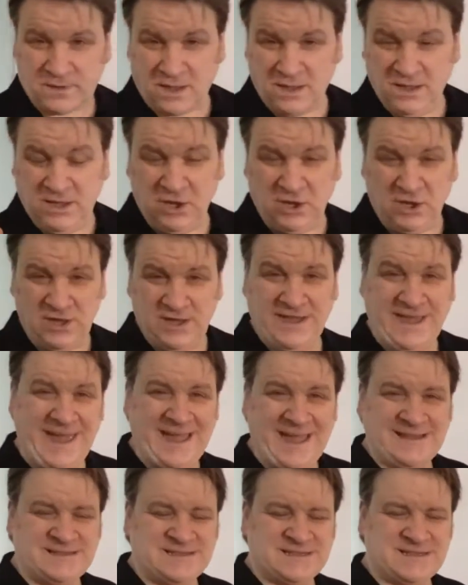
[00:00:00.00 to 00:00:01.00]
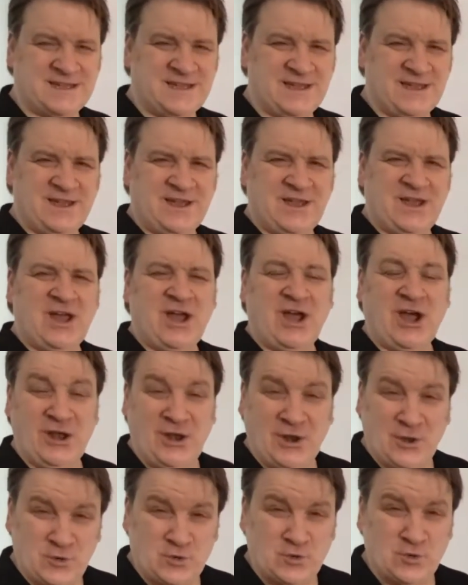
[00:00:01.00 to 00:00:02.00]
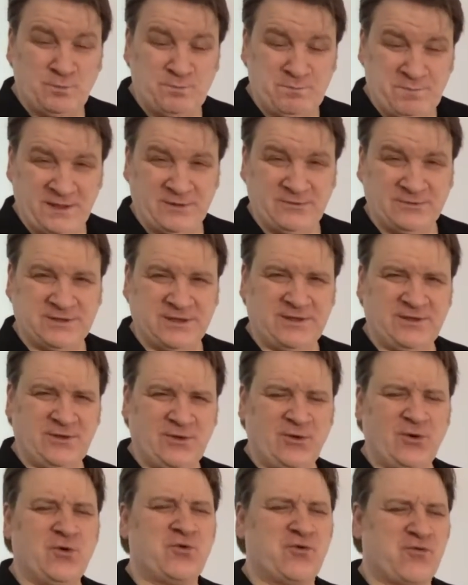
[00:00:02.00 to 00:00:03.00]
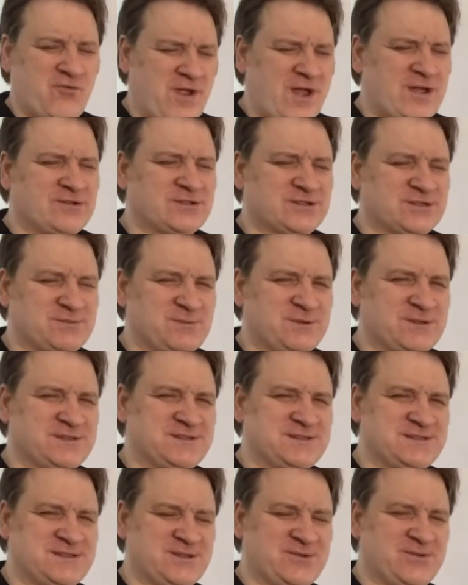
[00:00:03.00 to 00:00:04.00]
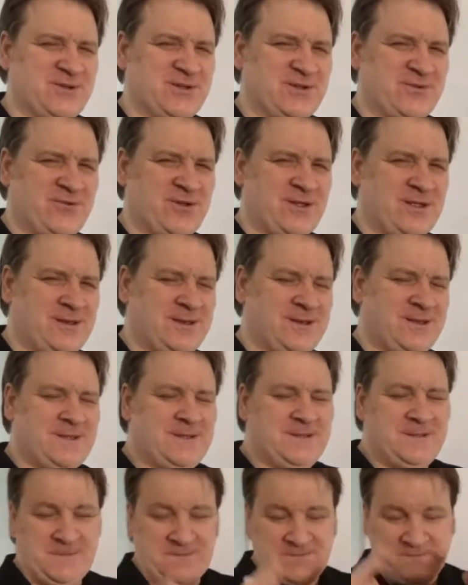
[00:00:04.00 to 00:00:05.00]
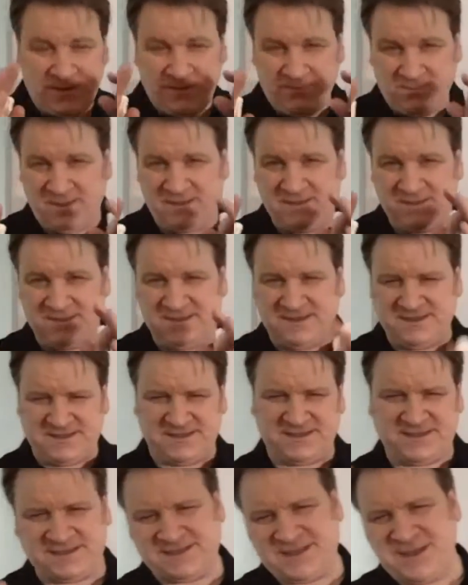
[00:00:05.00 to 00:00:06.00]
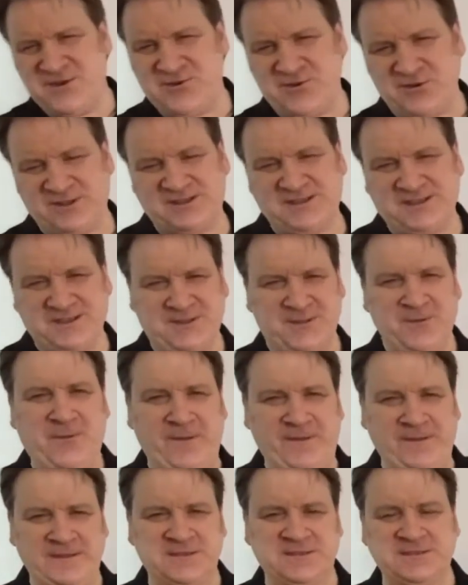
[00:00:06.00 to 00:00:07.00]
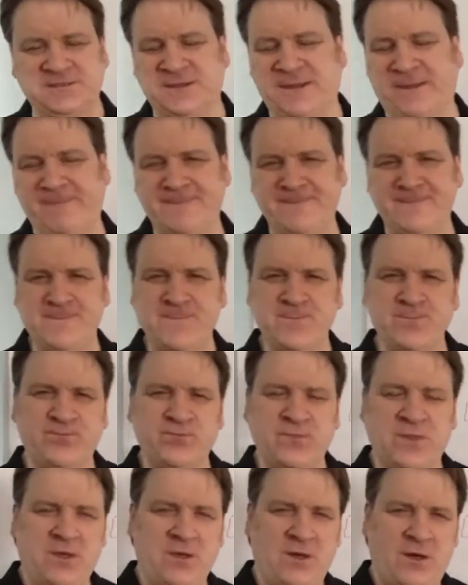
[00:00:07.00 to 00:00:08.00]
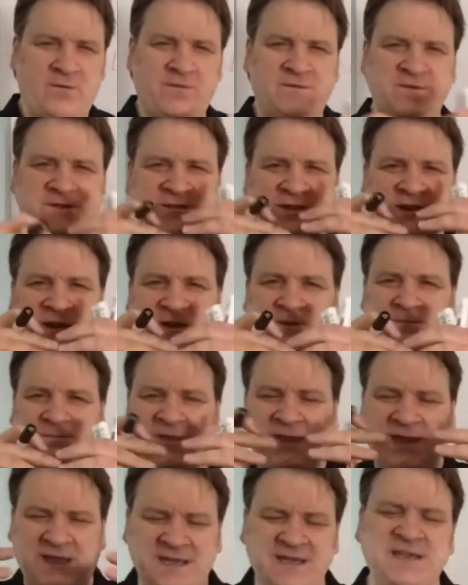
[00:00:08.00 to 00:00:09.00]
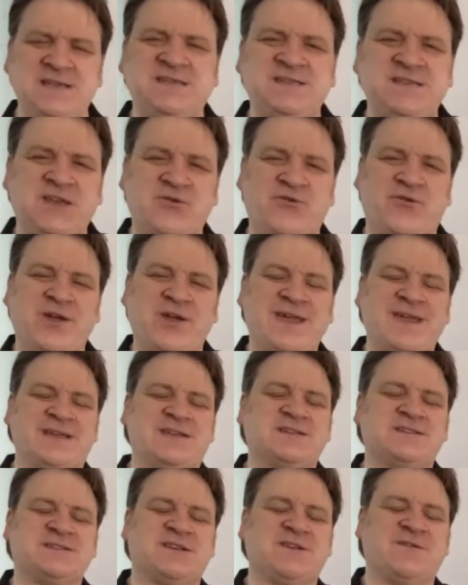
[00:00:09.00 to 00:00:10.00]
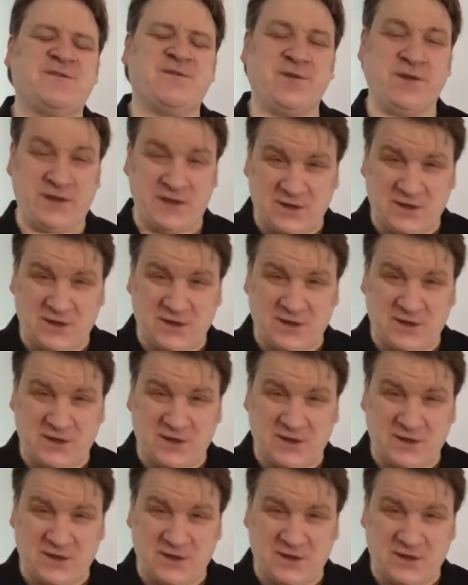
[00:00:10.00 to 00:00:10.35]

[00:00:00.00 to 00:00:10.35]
You can get a local builder or groundsman to do it, right? But there's a secret to doing this, right? Obviously, the easier it is for your